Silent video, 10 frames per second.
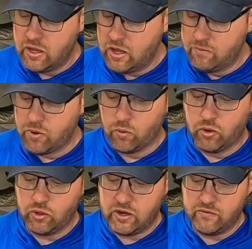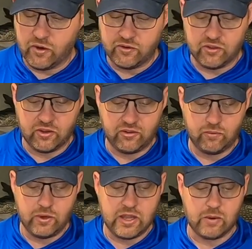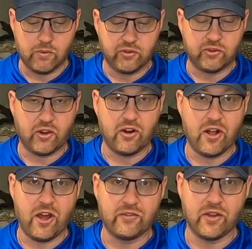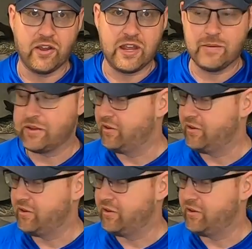But we'll inverse it this week, and we'll start off talking about the